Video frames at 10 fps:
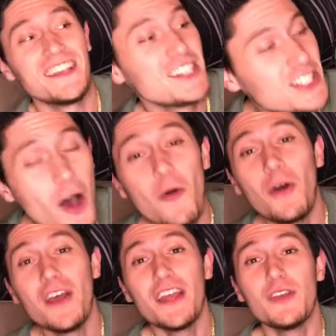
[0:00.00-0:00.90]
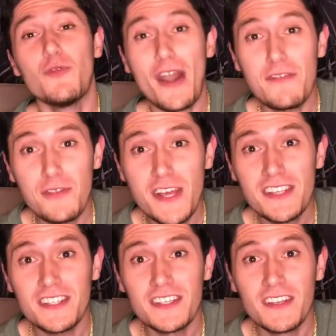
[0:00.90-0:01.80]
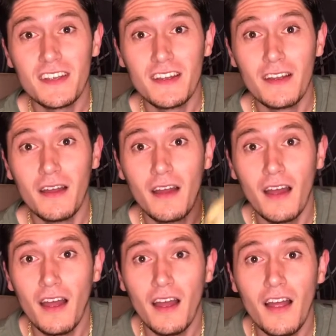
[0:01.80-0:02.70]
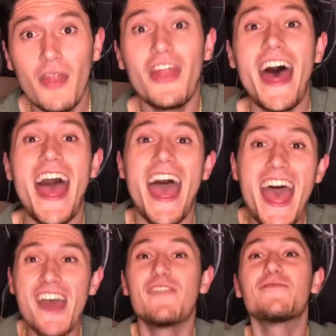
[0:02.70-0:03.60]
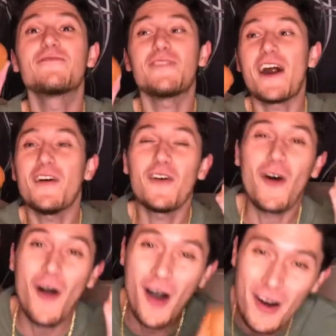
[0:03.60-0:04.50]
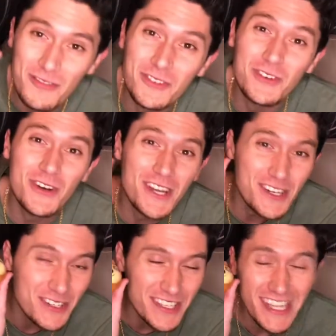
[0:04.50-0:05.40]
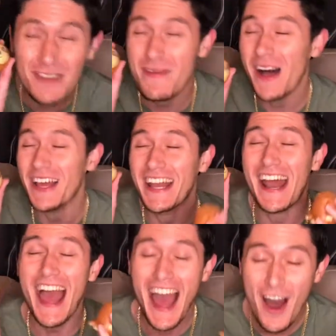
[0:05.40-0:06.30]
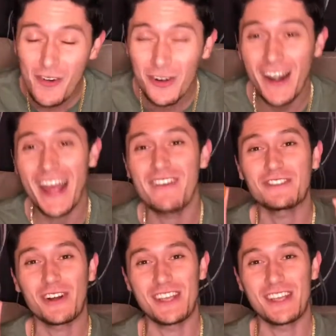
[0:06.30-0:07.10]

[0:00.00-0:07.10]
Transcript: so you ready for this? The head fell off literally about an hour after I